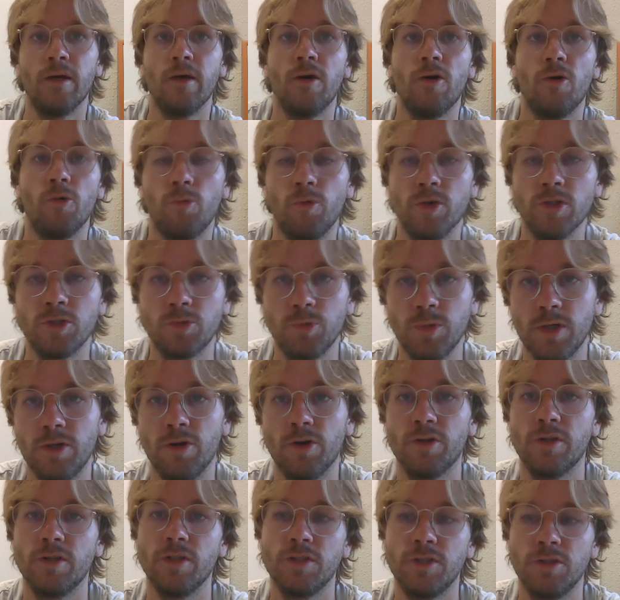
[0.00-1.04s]
once we
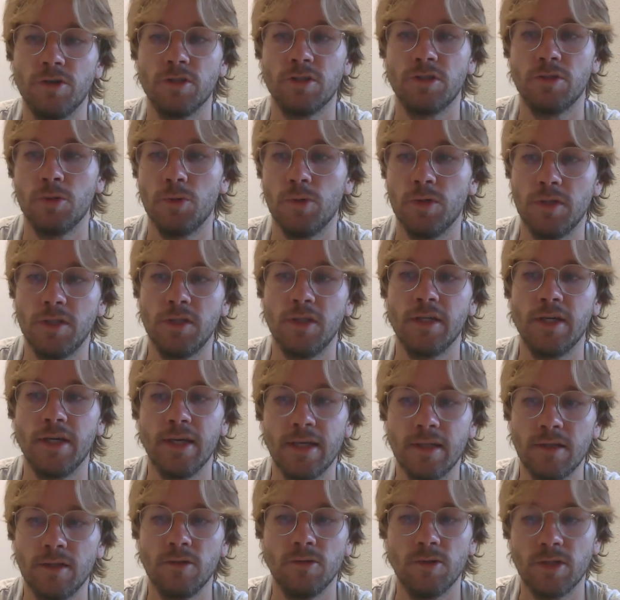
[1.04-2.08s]
got the shots that we wanted to
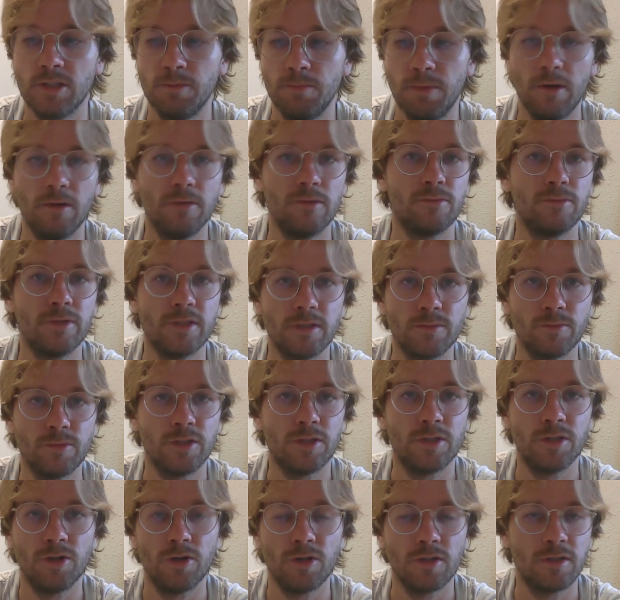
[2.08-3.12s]
get, to experiment with
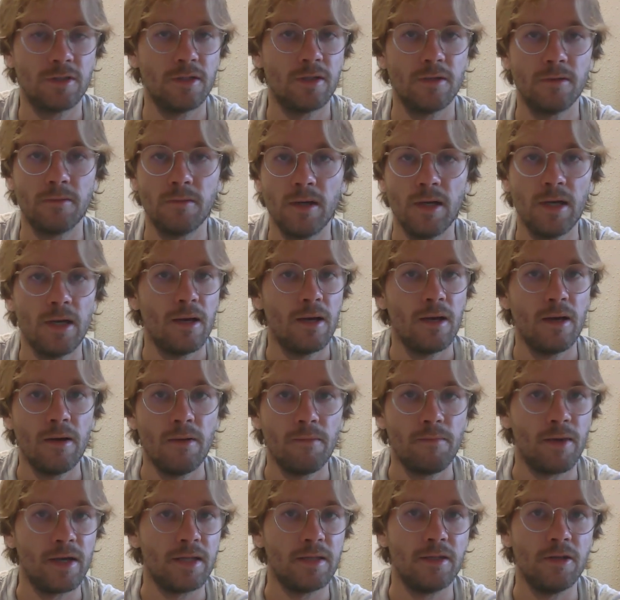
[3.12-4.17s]
shots that
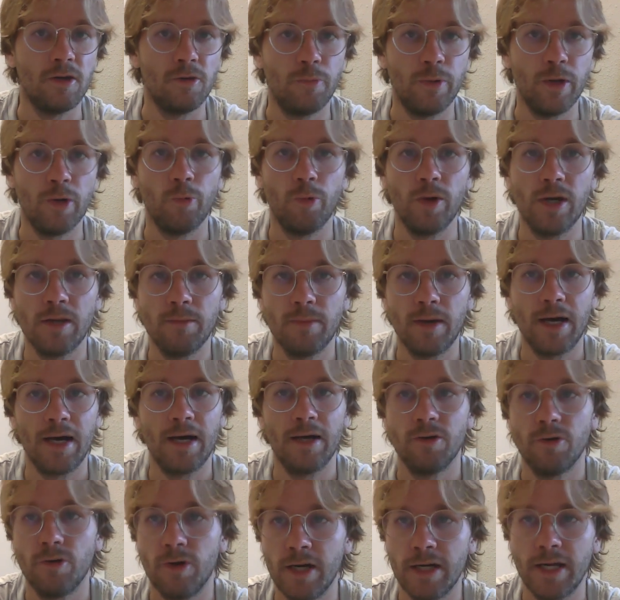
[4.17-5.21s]
my DOP William
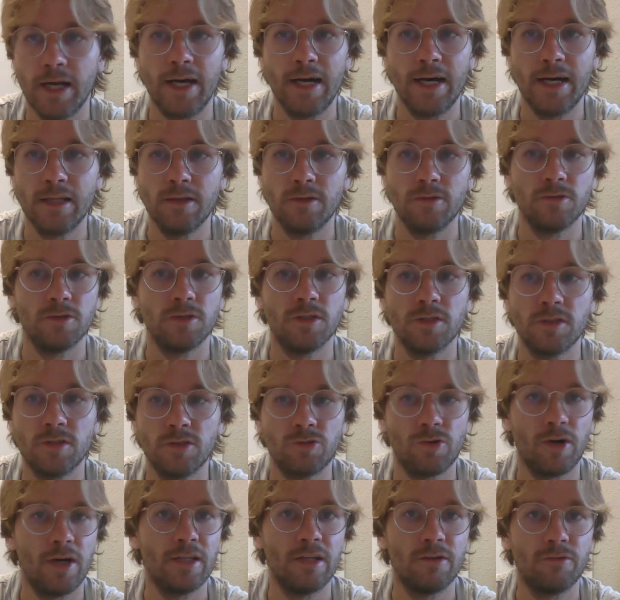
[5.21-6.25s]
had, or I had, or just
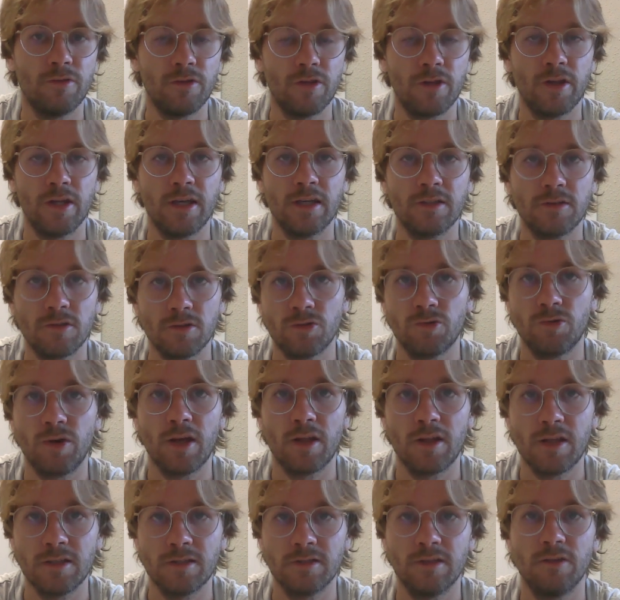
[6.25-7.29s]
try different things, or try
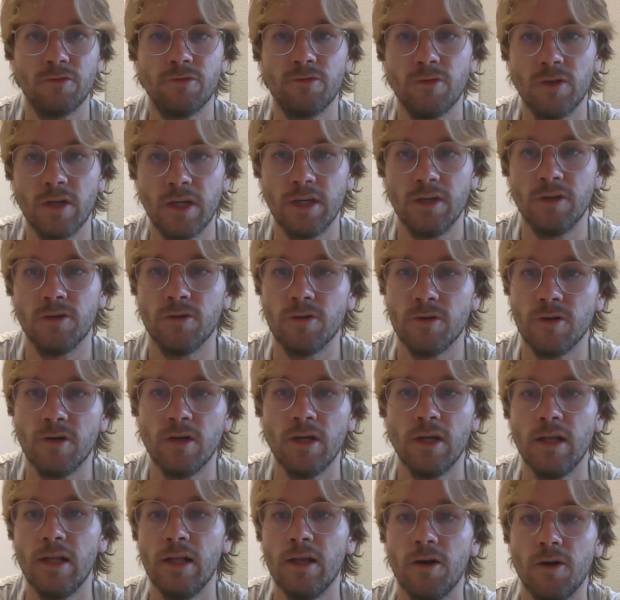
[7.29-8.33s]
things differently, or
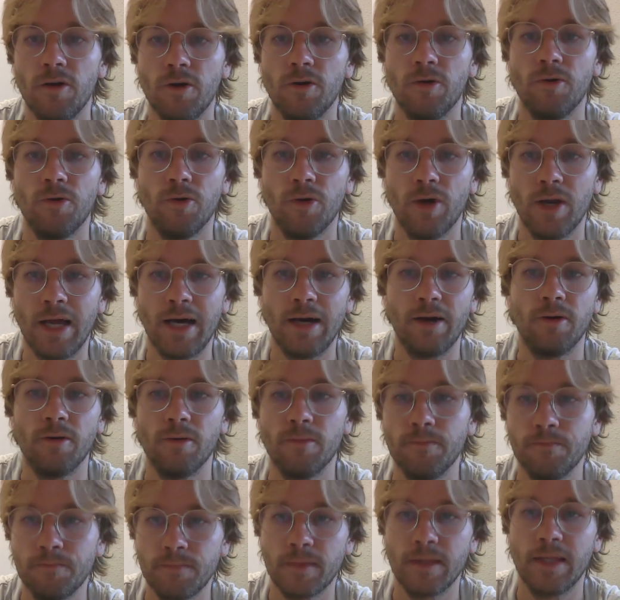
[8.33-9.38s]

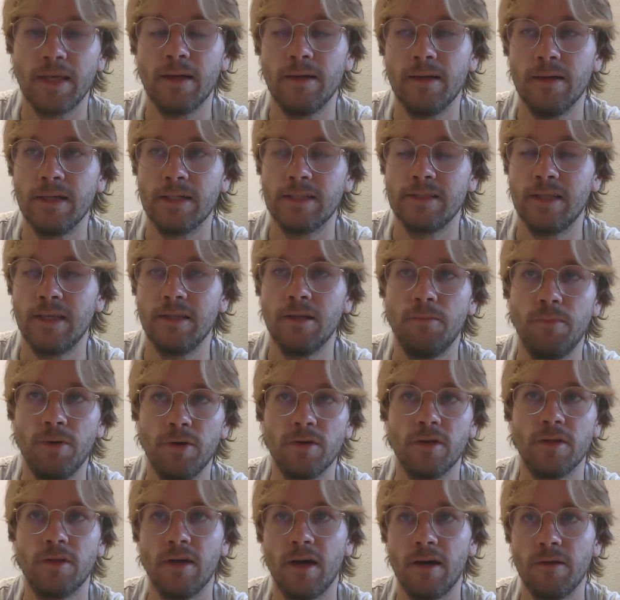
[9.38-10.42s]
allow an extended
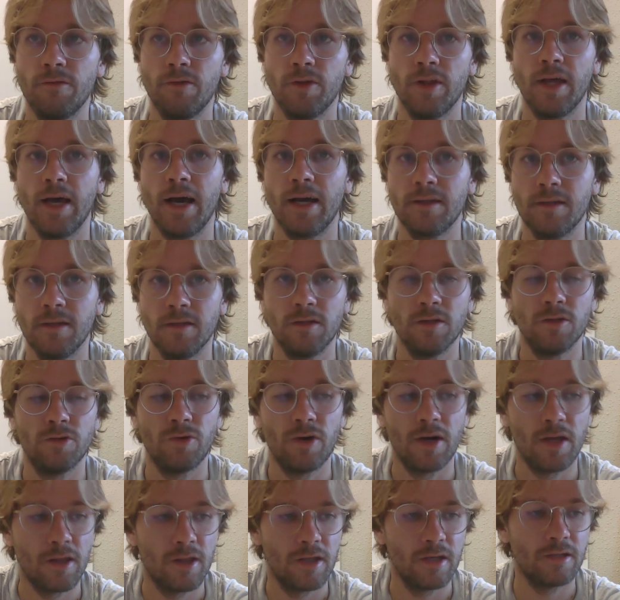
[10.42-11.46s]
period of time for the actor to
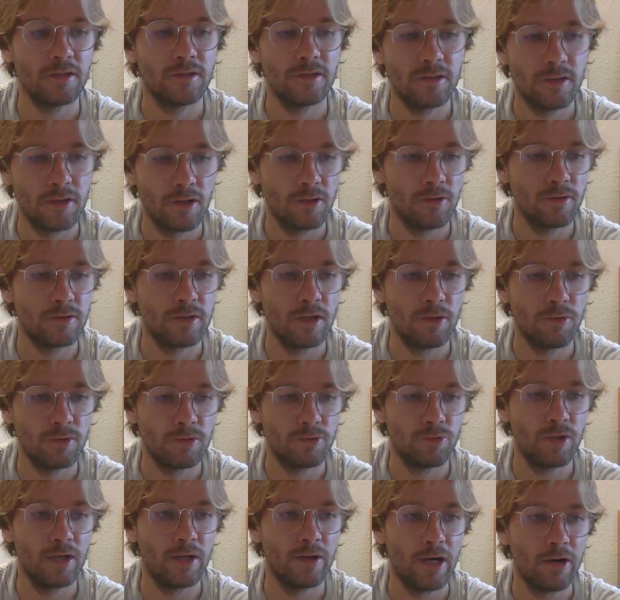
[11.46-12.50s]
try things. So it
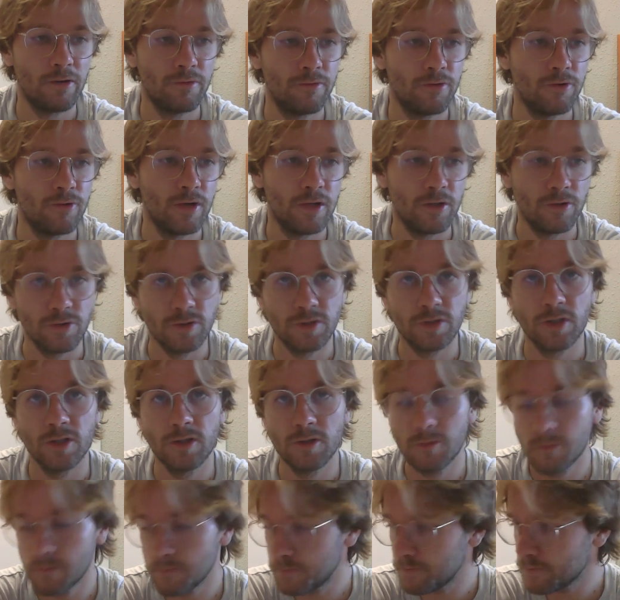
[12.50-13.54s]
was really helpful. And
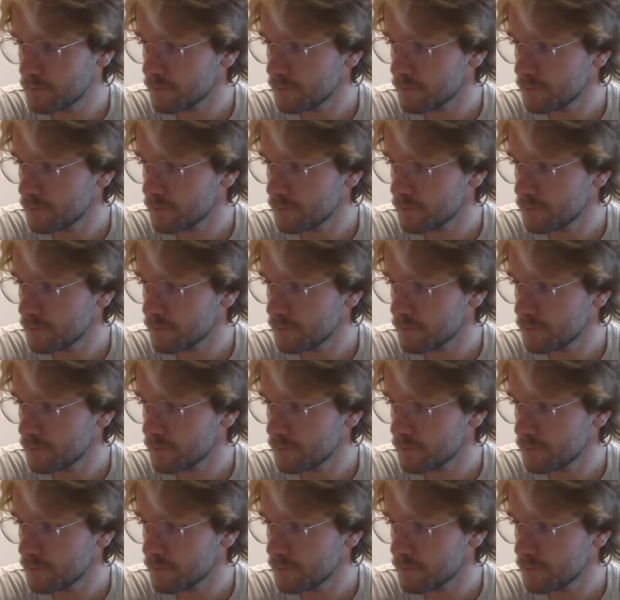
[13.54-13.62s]
also,